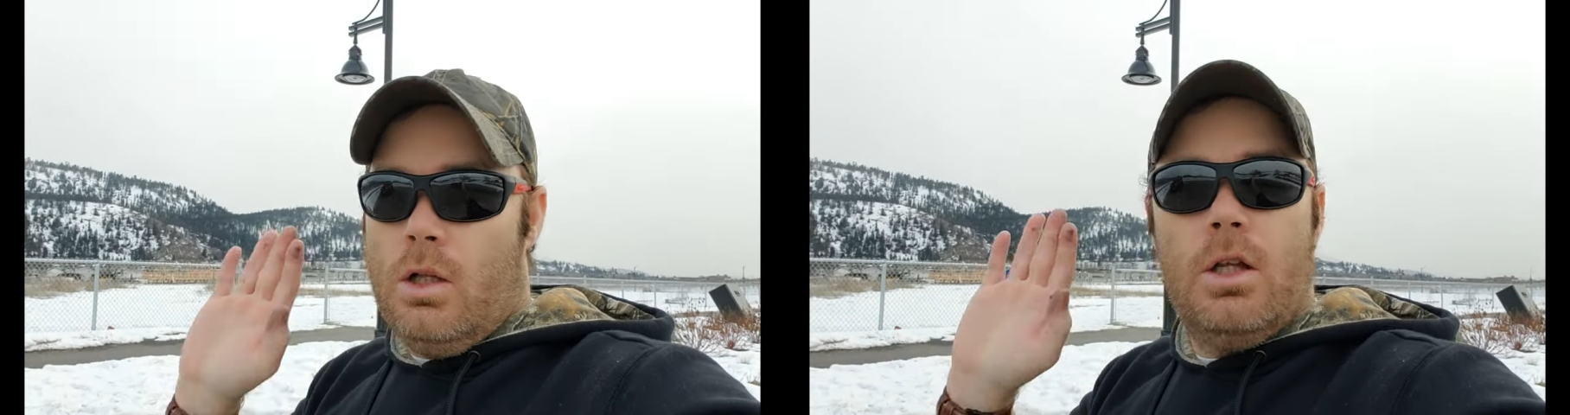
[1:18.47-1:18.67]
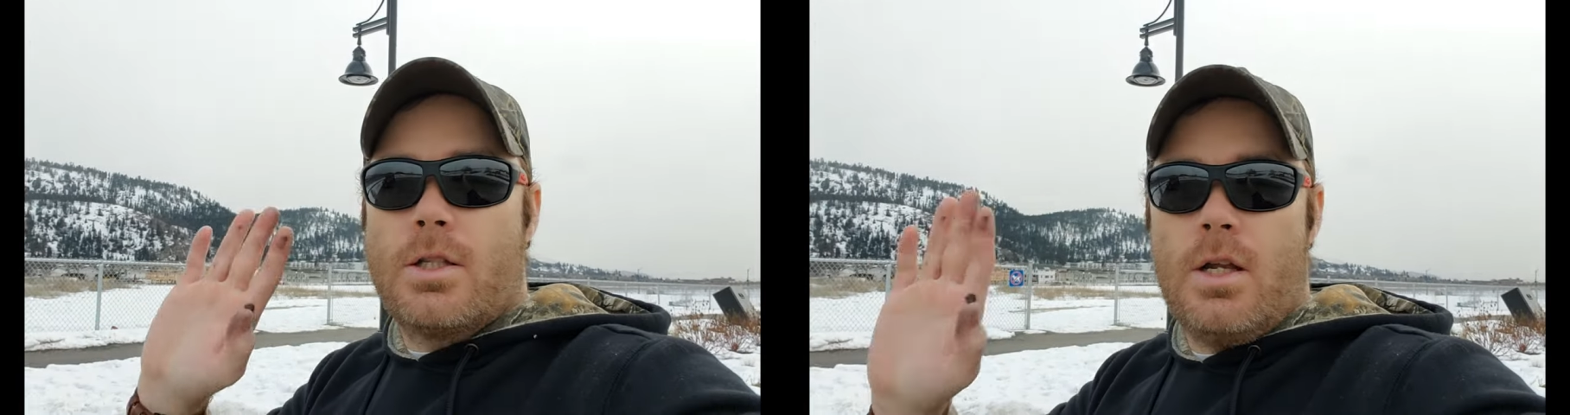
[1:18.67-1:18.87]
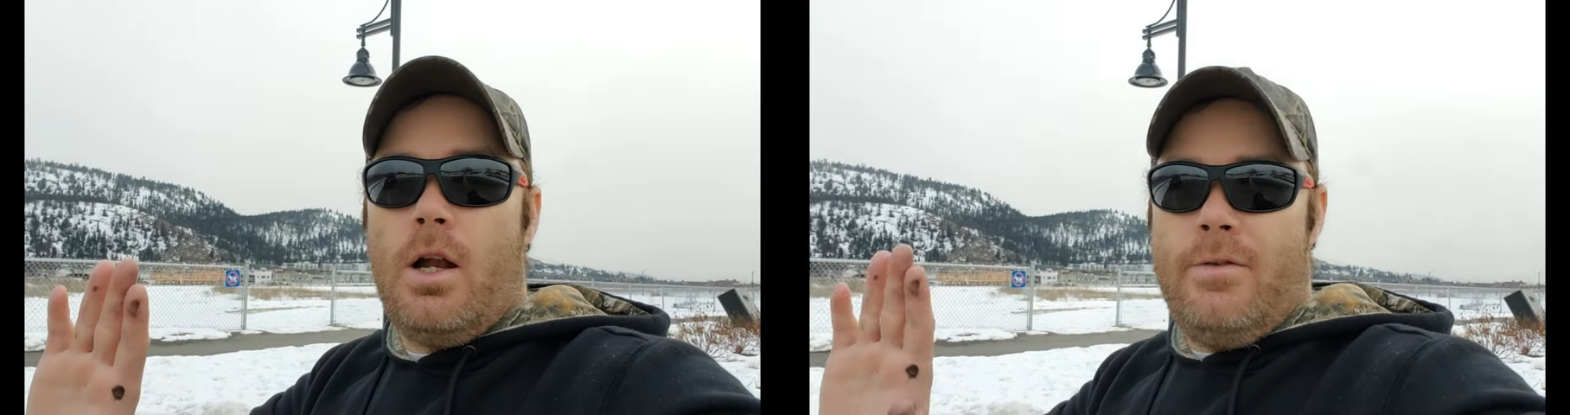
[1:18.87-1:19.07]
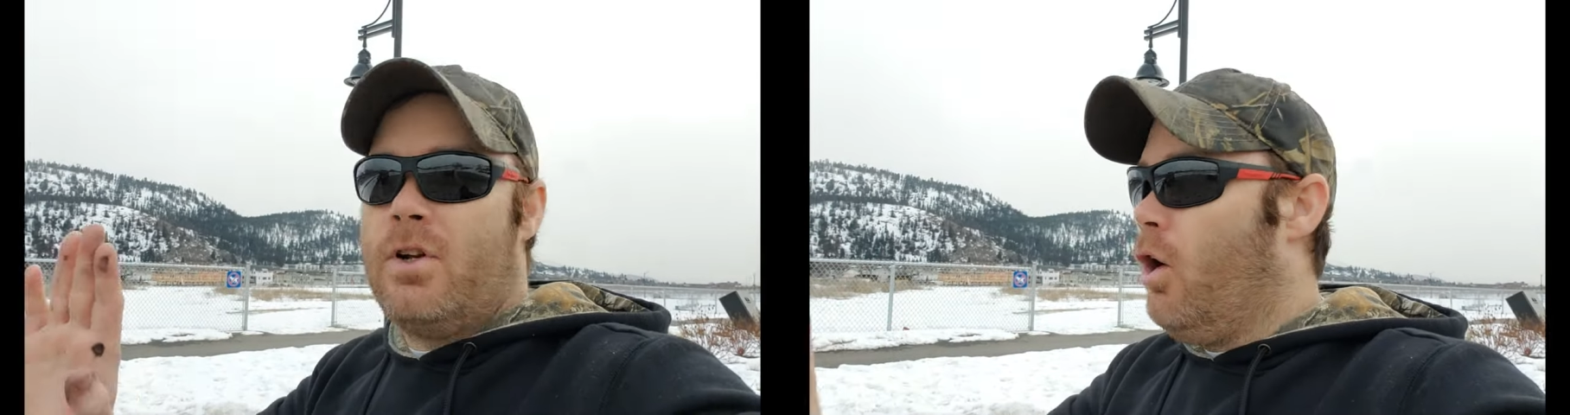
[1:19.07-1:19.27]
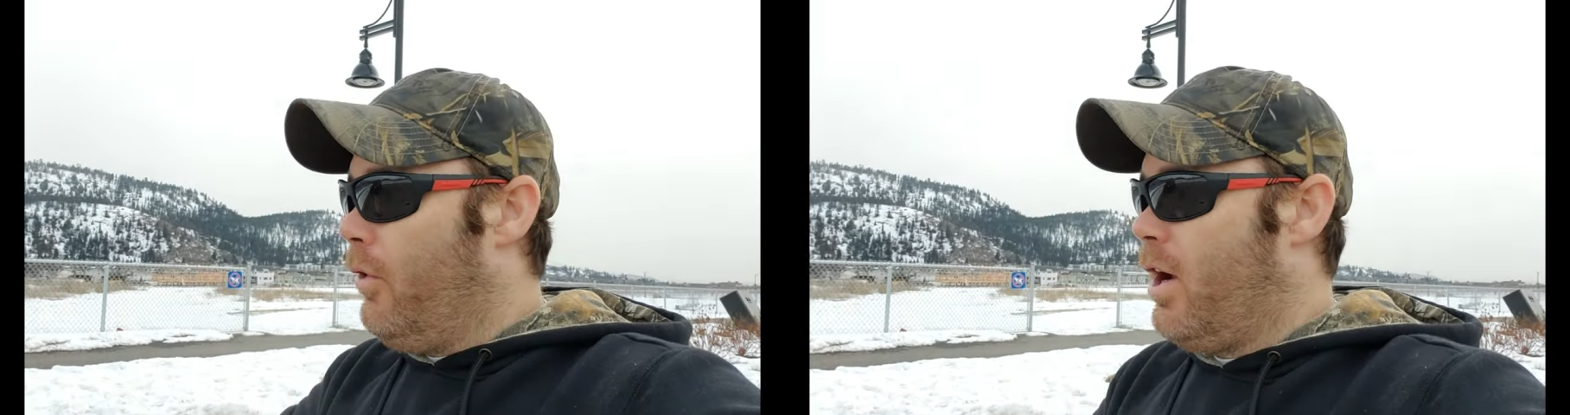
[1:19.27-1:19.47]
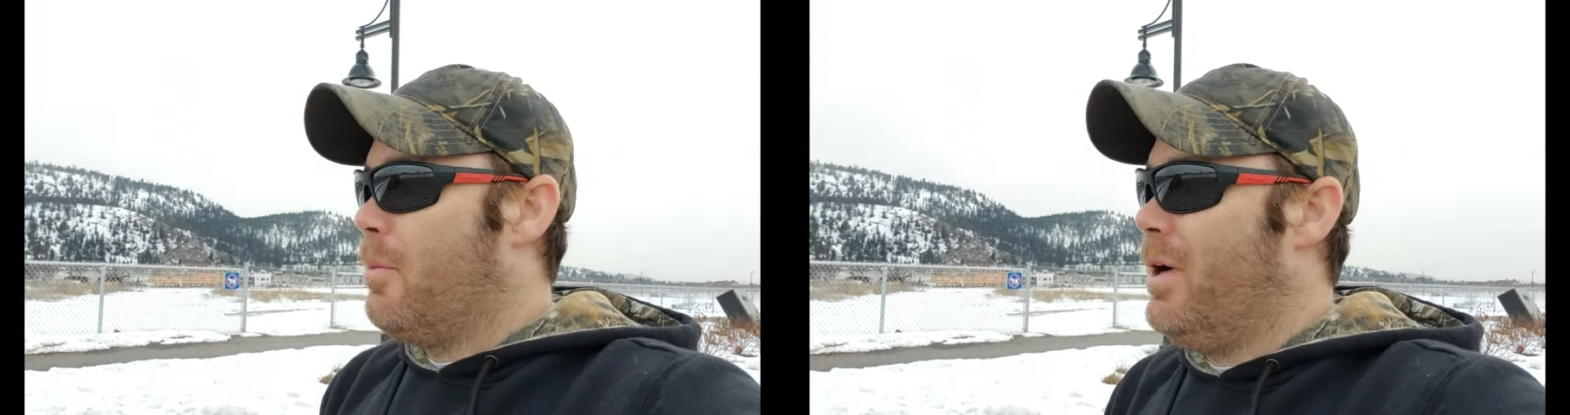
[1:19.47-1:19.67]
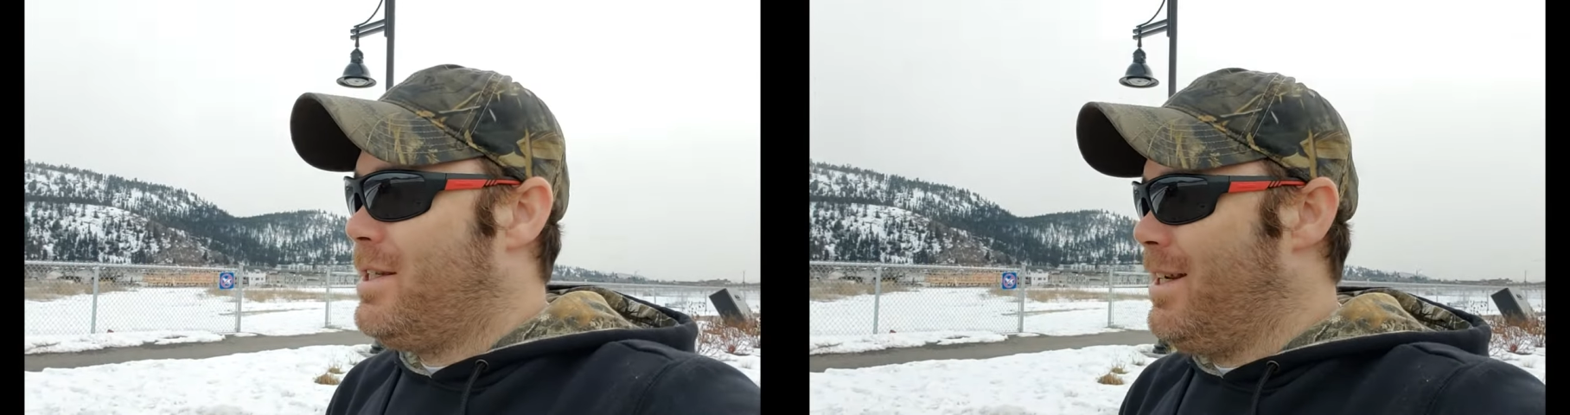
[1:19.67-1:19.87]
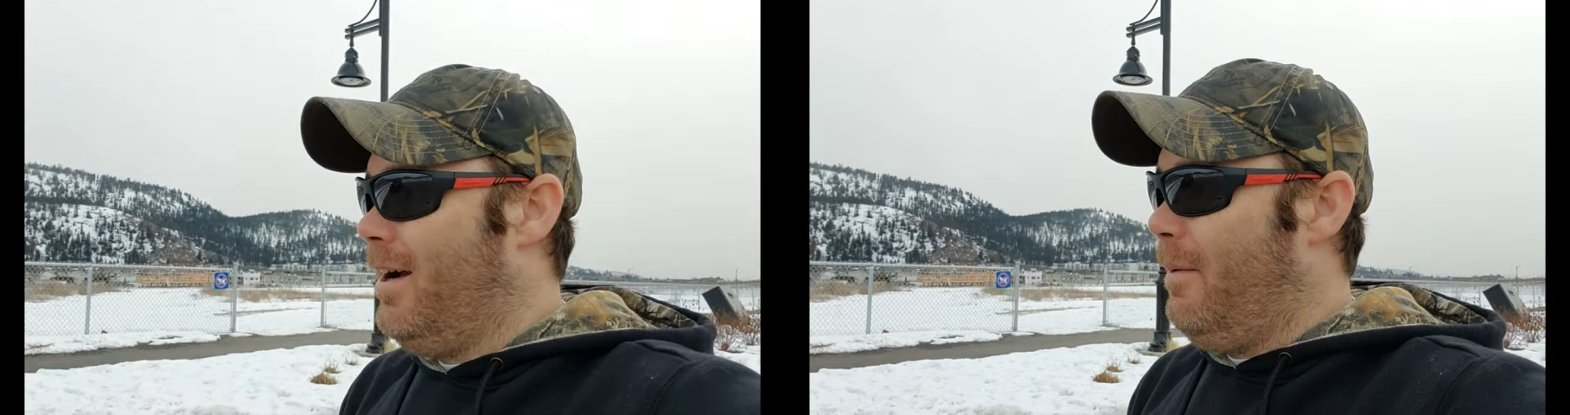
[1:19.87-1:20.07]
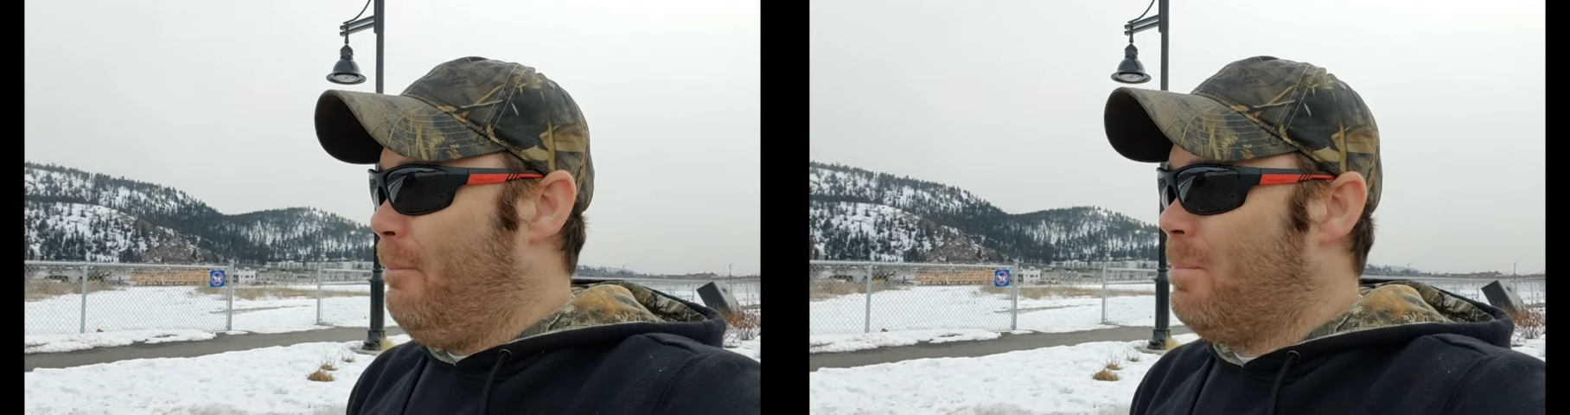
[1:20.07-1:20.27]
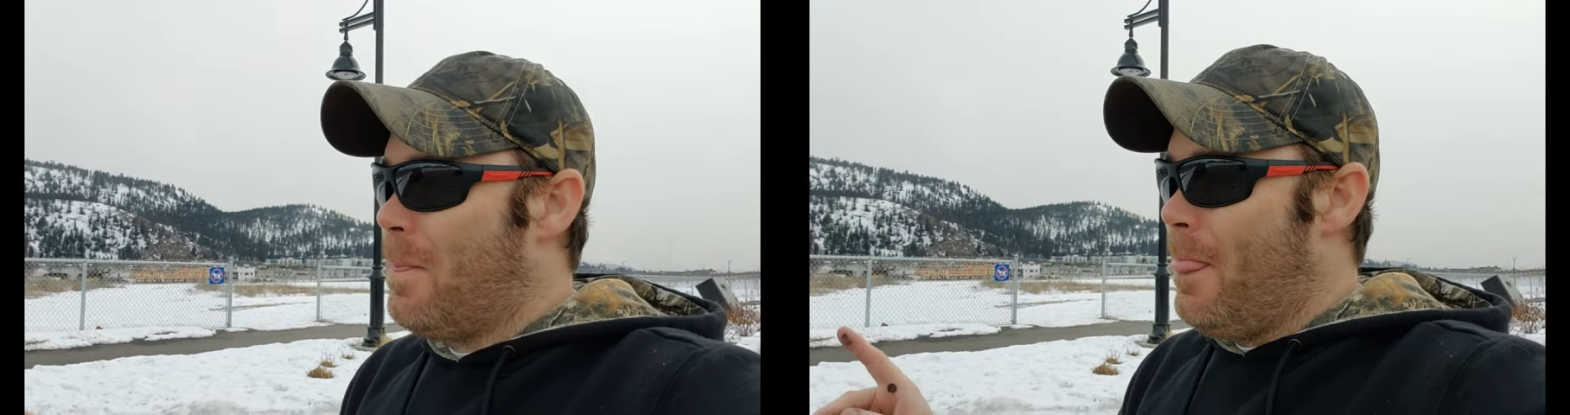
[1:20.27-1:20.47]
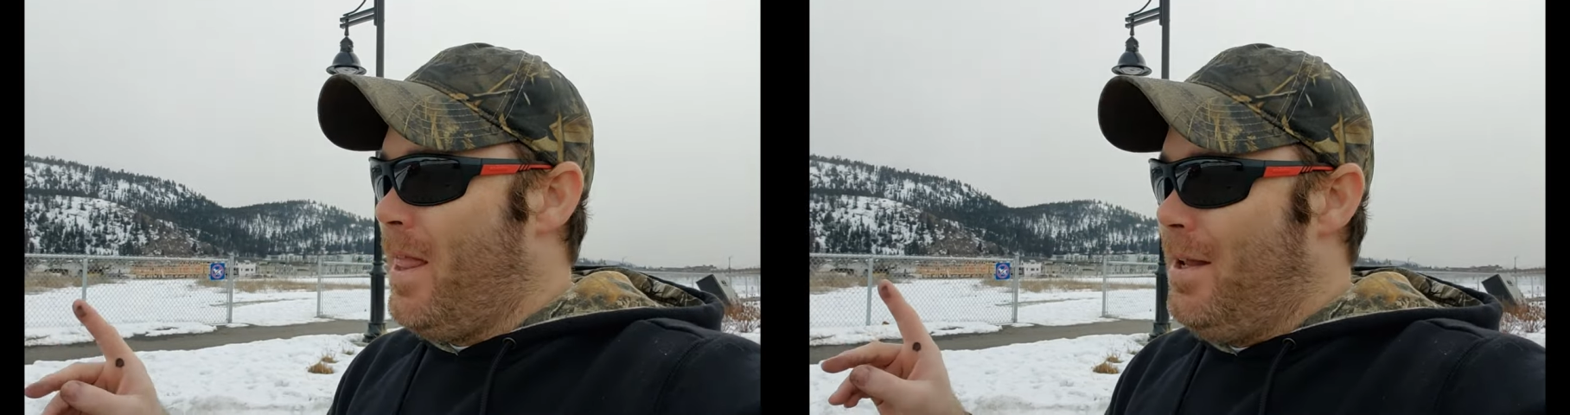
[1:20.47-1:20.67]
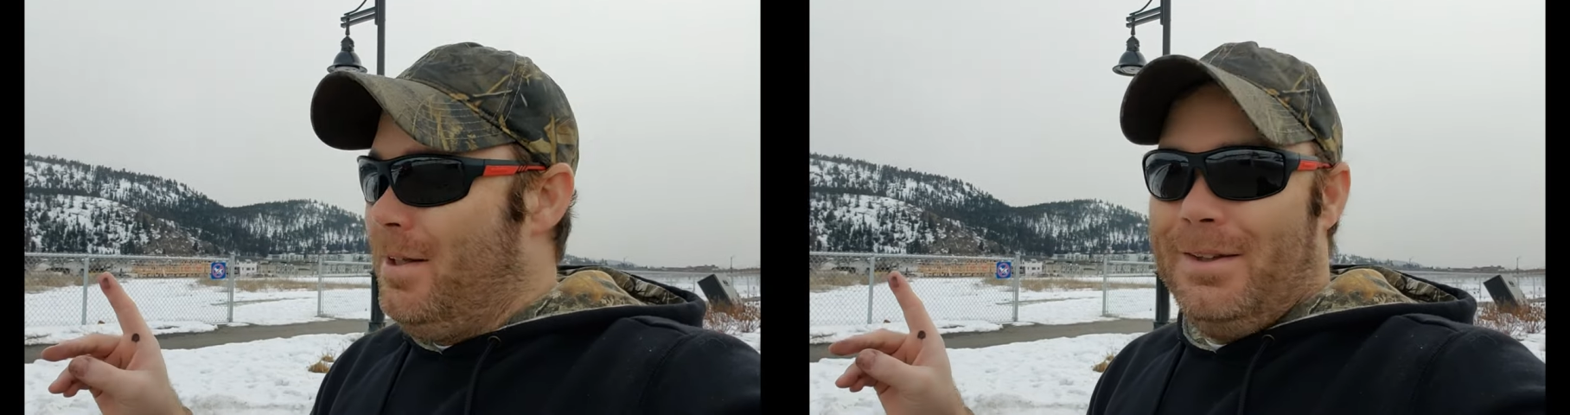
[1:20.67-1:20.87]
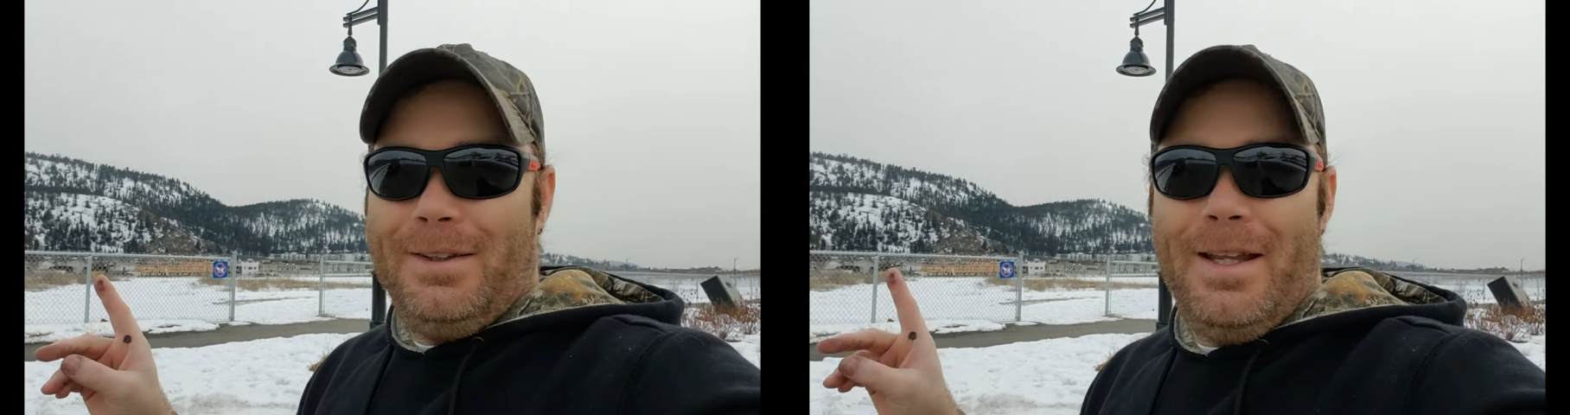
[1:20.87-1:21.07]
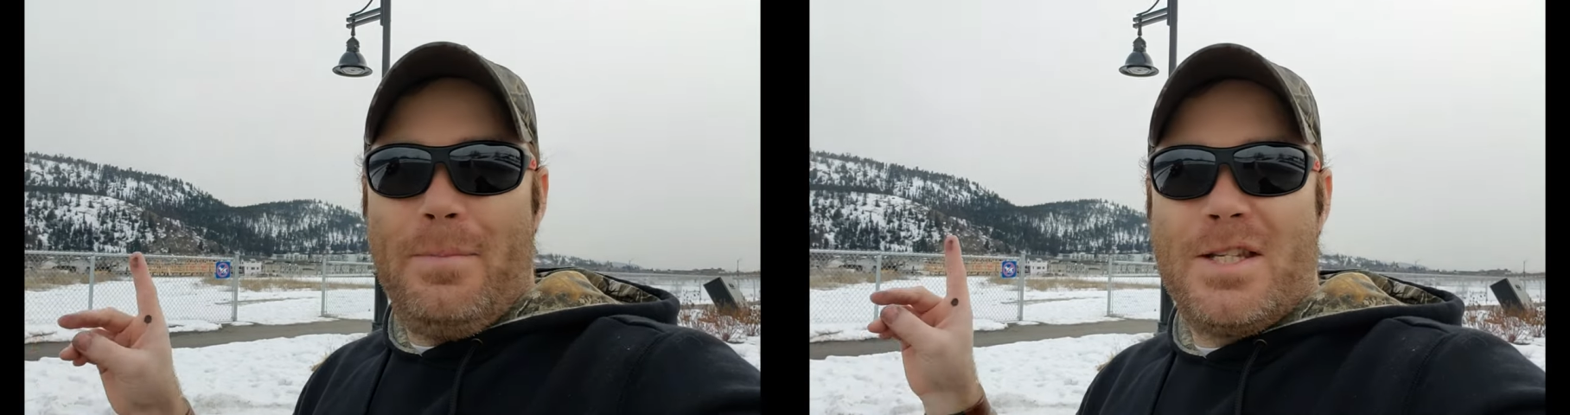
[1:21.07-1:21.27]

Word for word: let's not even go there. But let